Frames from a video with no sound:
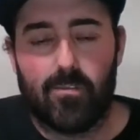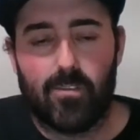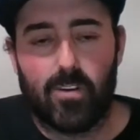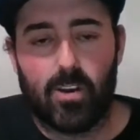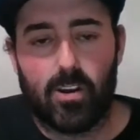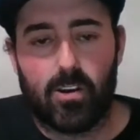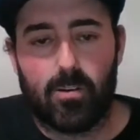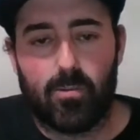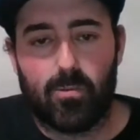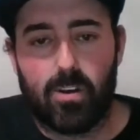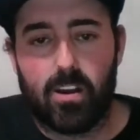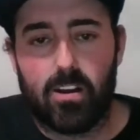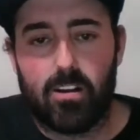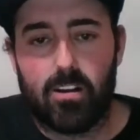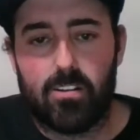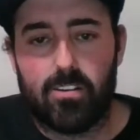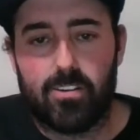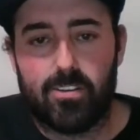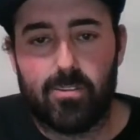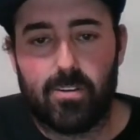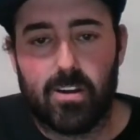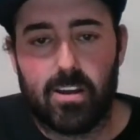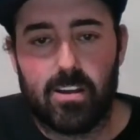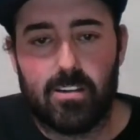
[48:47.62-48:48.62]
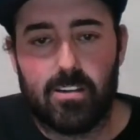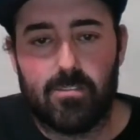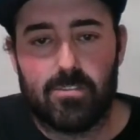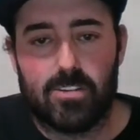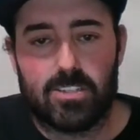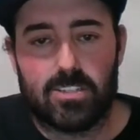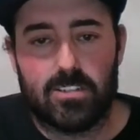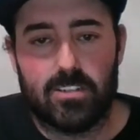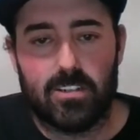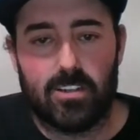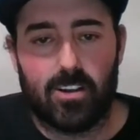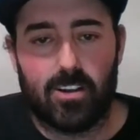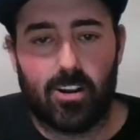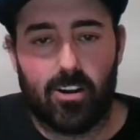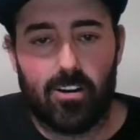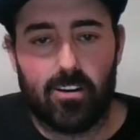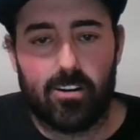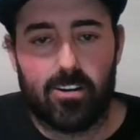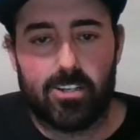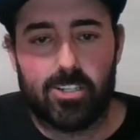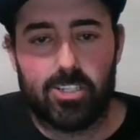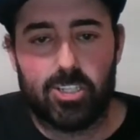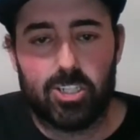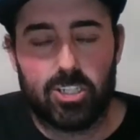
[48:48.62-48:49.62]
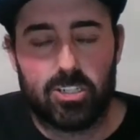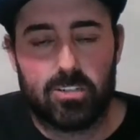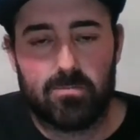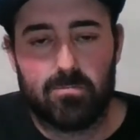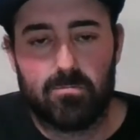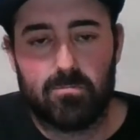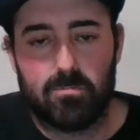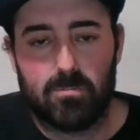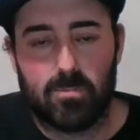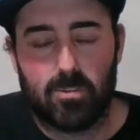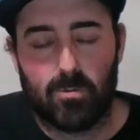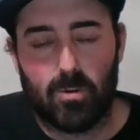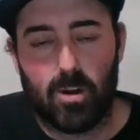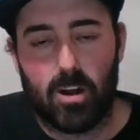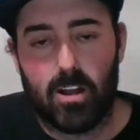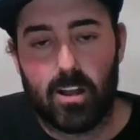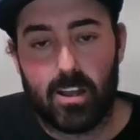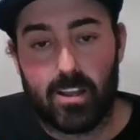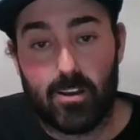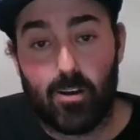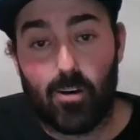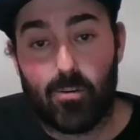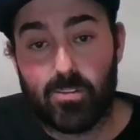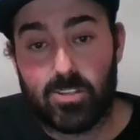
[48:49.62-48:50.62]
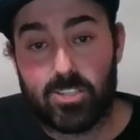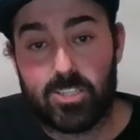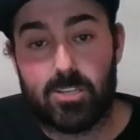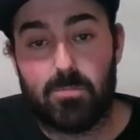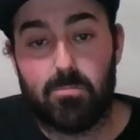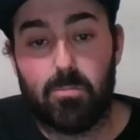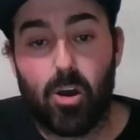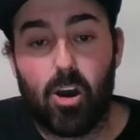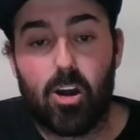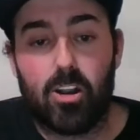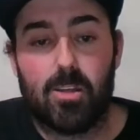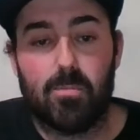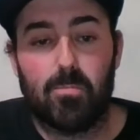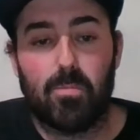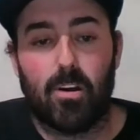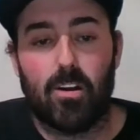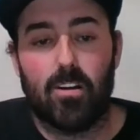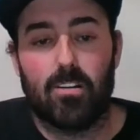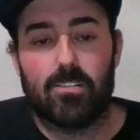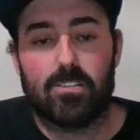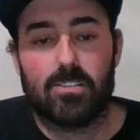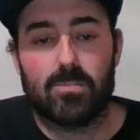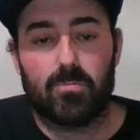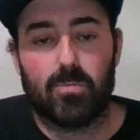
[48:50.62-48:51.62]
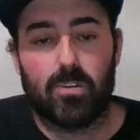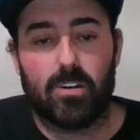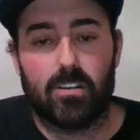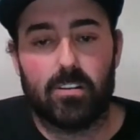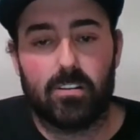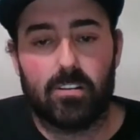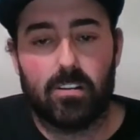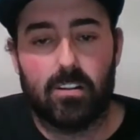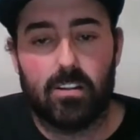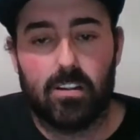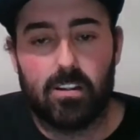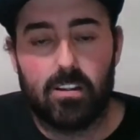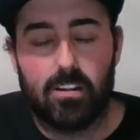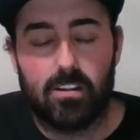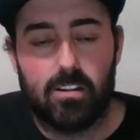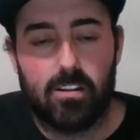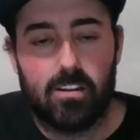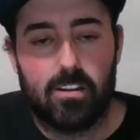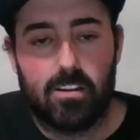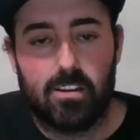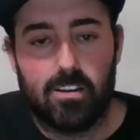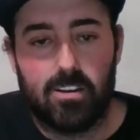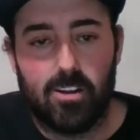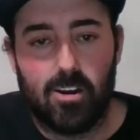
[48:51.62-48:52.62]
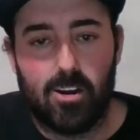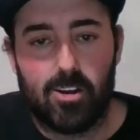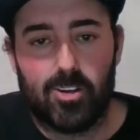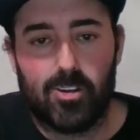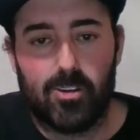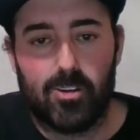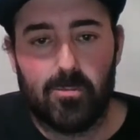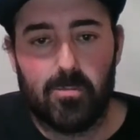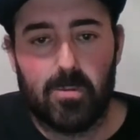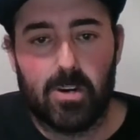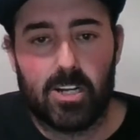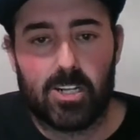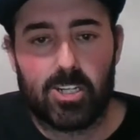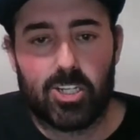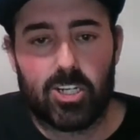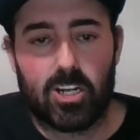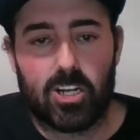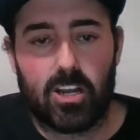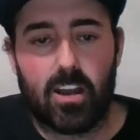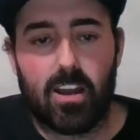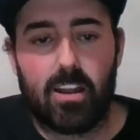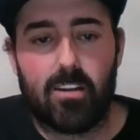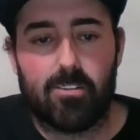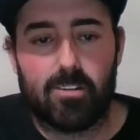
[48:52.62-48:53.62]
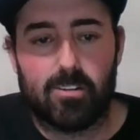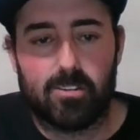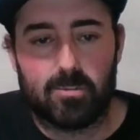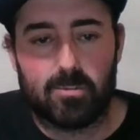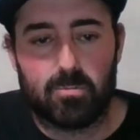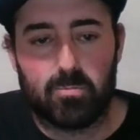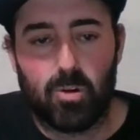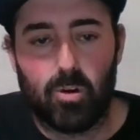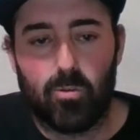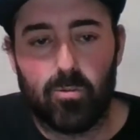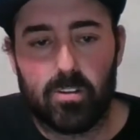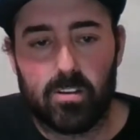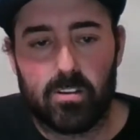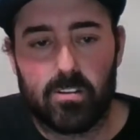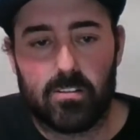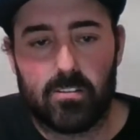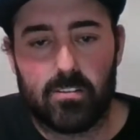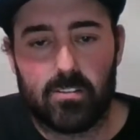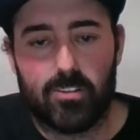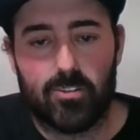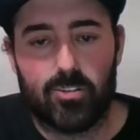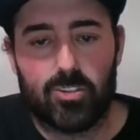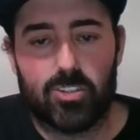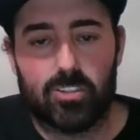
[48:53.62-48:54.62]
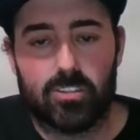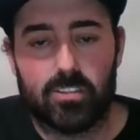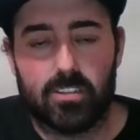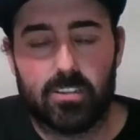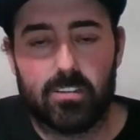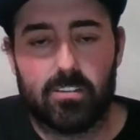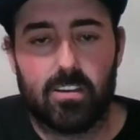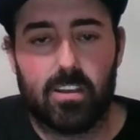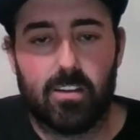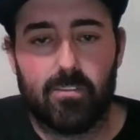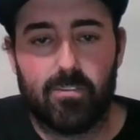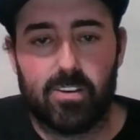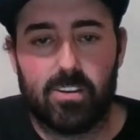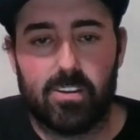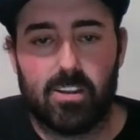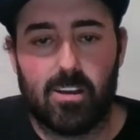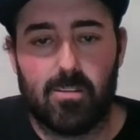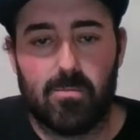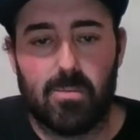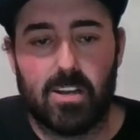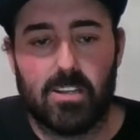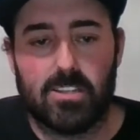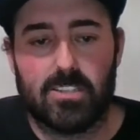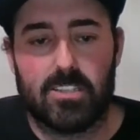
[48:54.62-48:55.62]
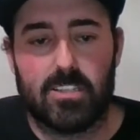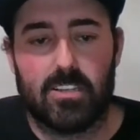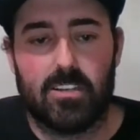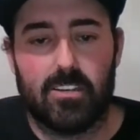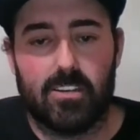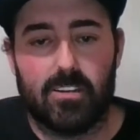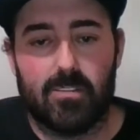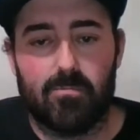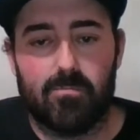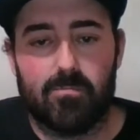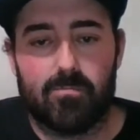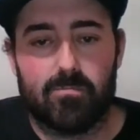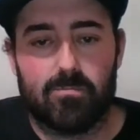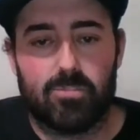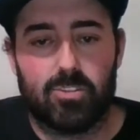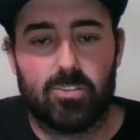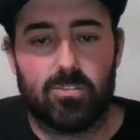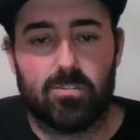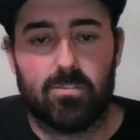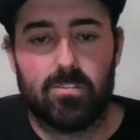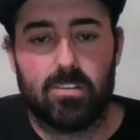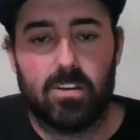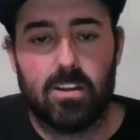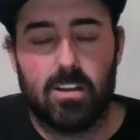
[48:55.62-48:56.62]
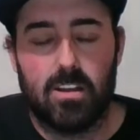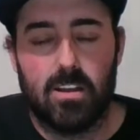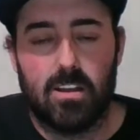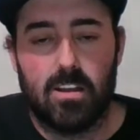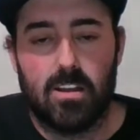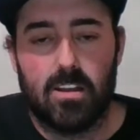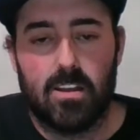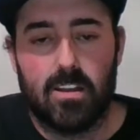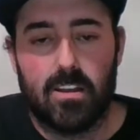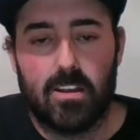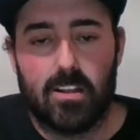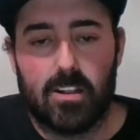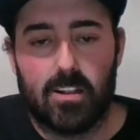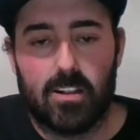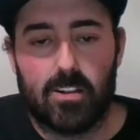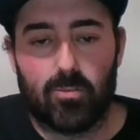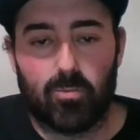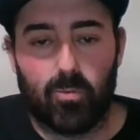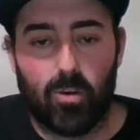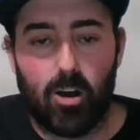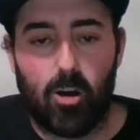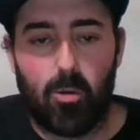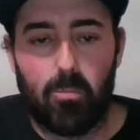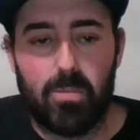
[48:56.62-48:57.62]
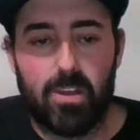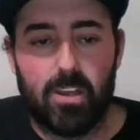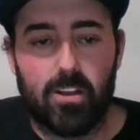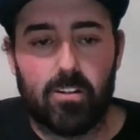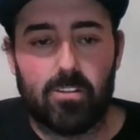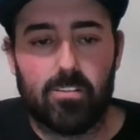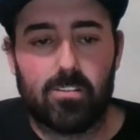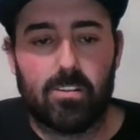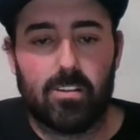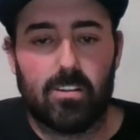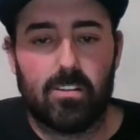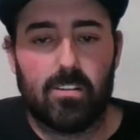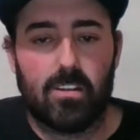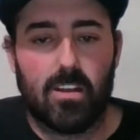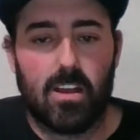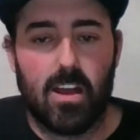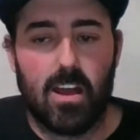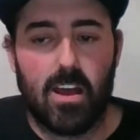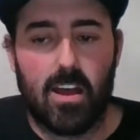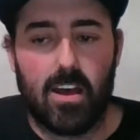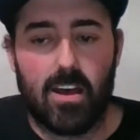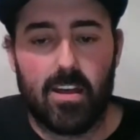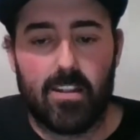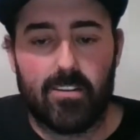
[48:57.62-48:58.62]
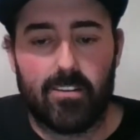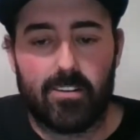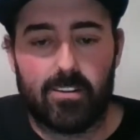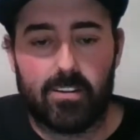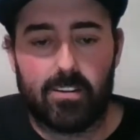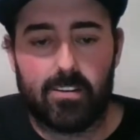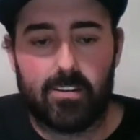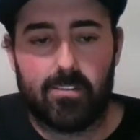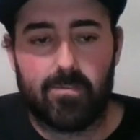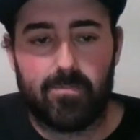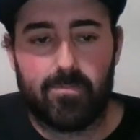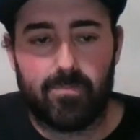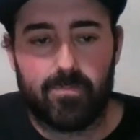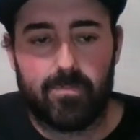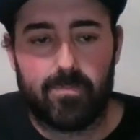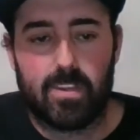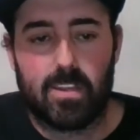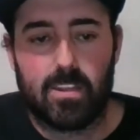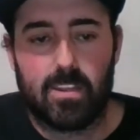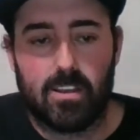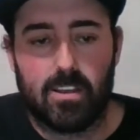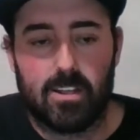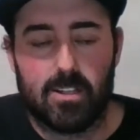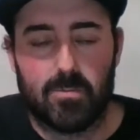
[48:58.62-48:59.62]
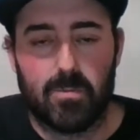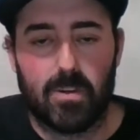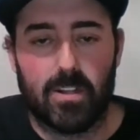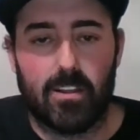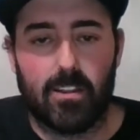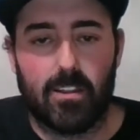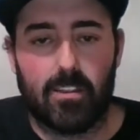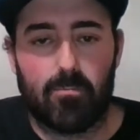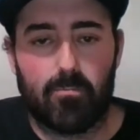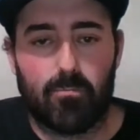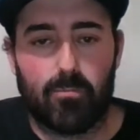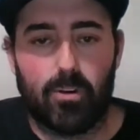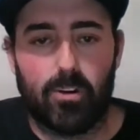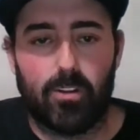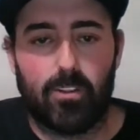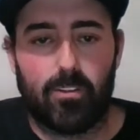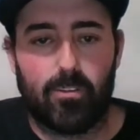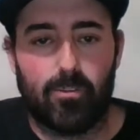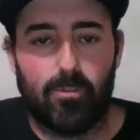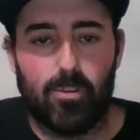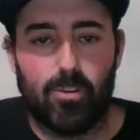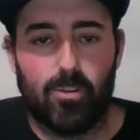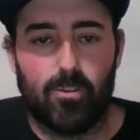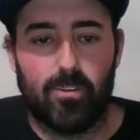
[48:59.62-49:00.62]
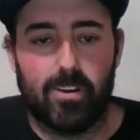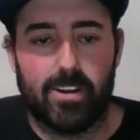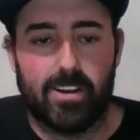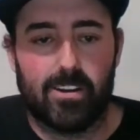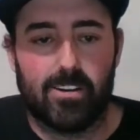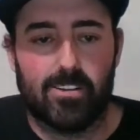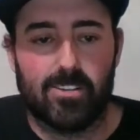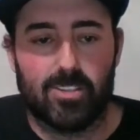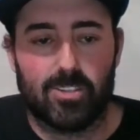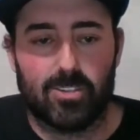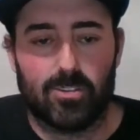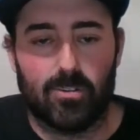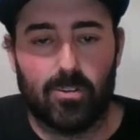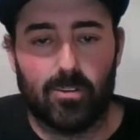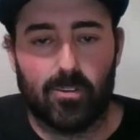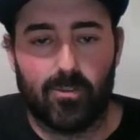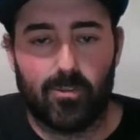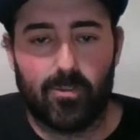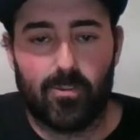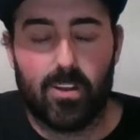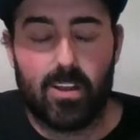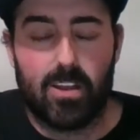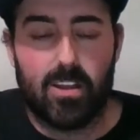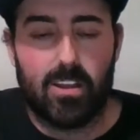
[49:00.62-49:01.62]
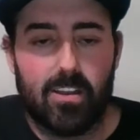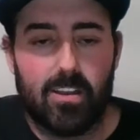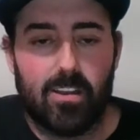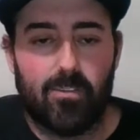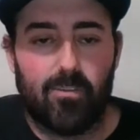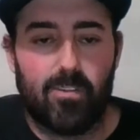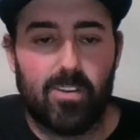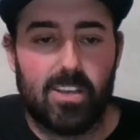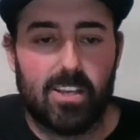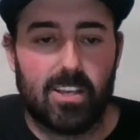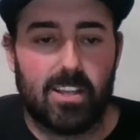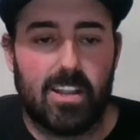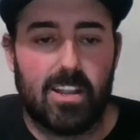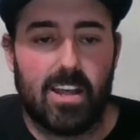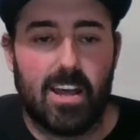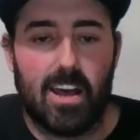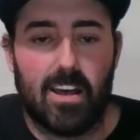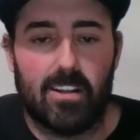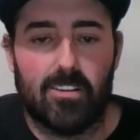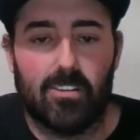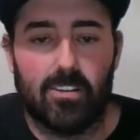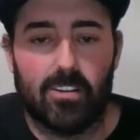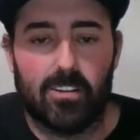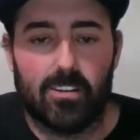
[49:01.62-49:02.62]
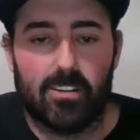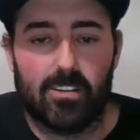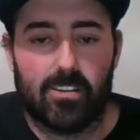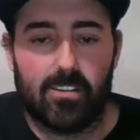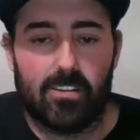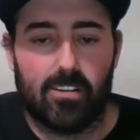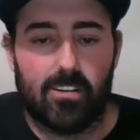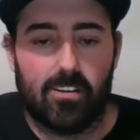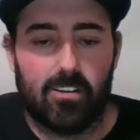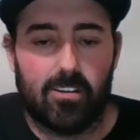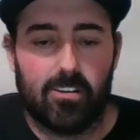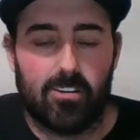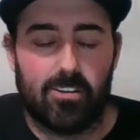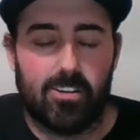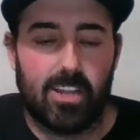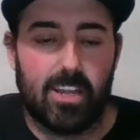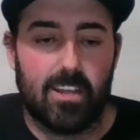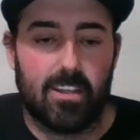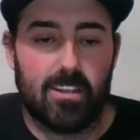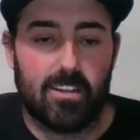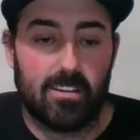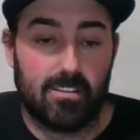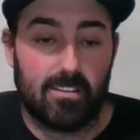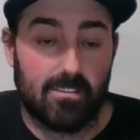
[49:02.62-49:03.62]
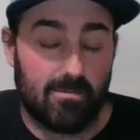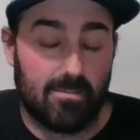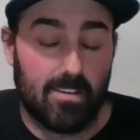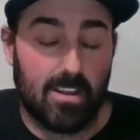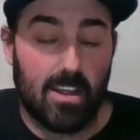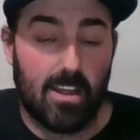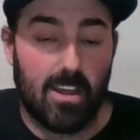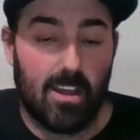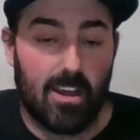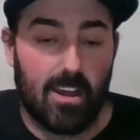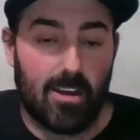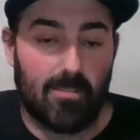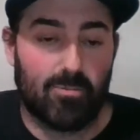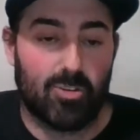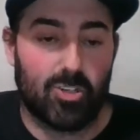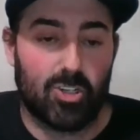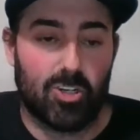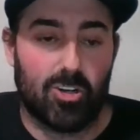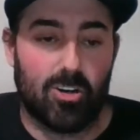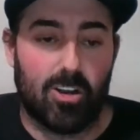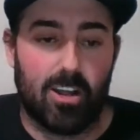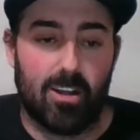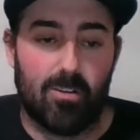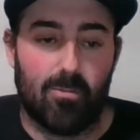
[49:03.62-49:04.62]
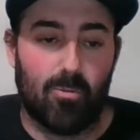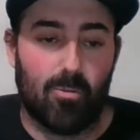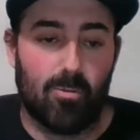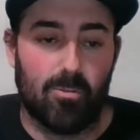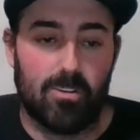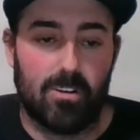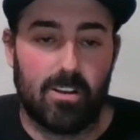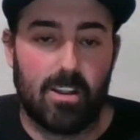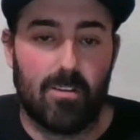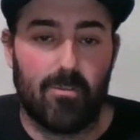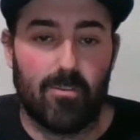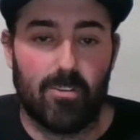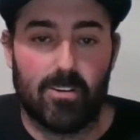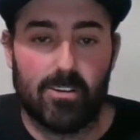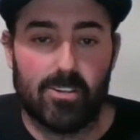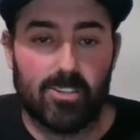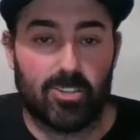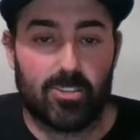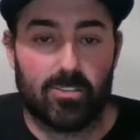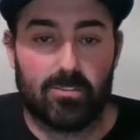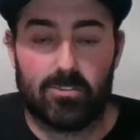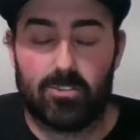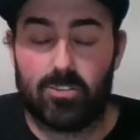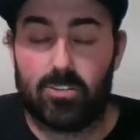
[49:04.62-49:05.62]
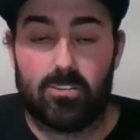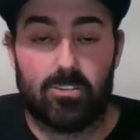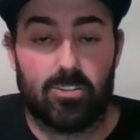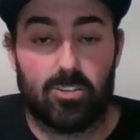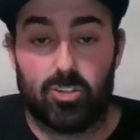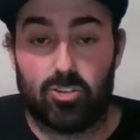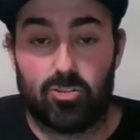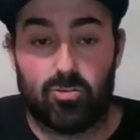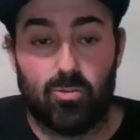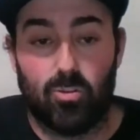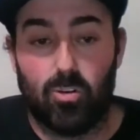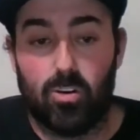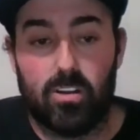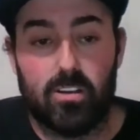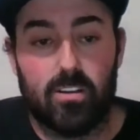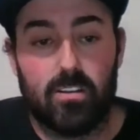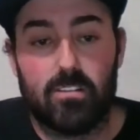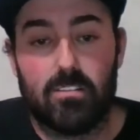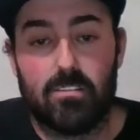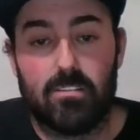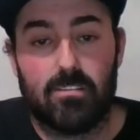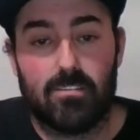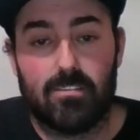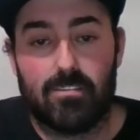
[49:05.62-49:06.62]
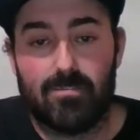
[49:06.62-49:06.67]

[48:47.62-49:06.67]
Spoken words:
Very rarely do I ever see carnage. Well, I always see body parts, but not too much irons broken, usually, every time I see him. So it's well built, and it's been put through the ringer, so if he can handle it or take it, I'm sure I won't ever destroy it.